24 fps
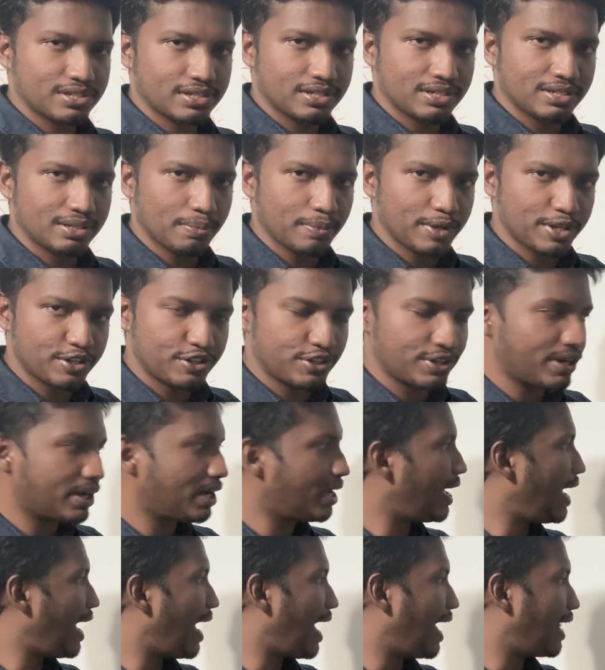dementia,
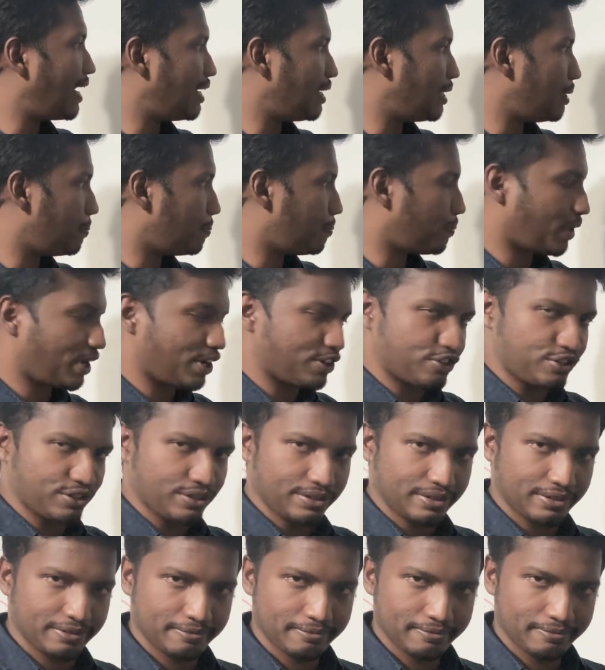and depression.